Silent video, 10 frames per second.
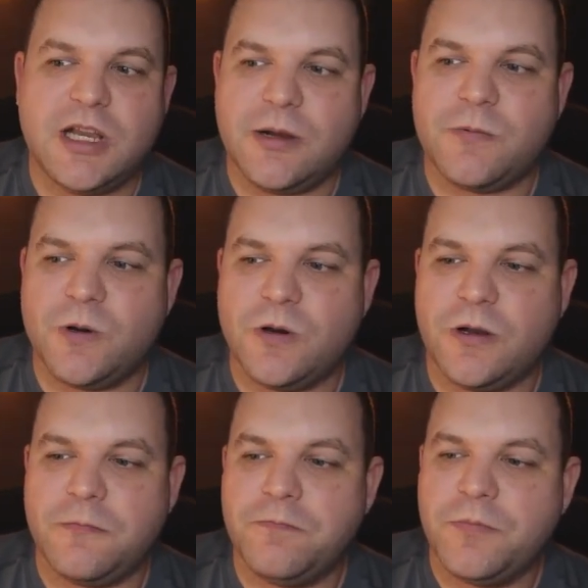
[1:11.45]

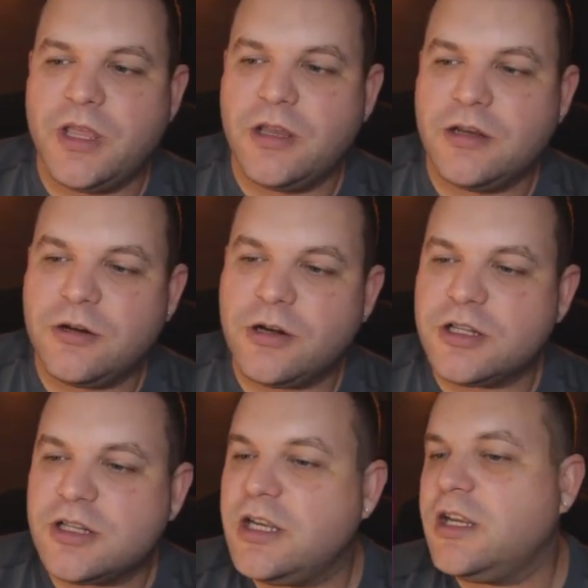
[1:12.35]
neighborhood.
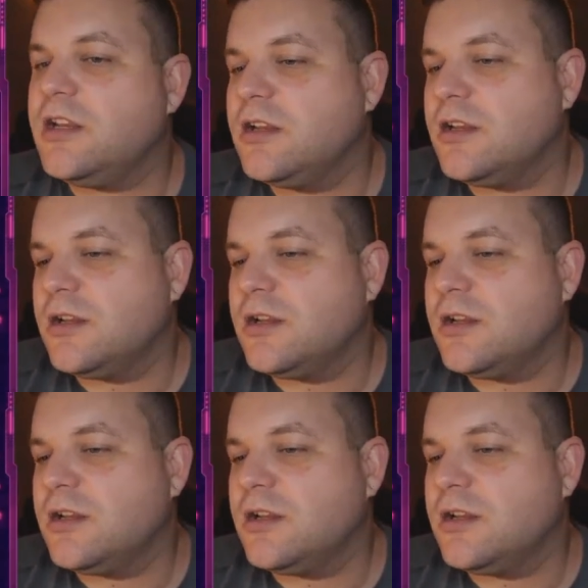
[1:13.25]
Currently,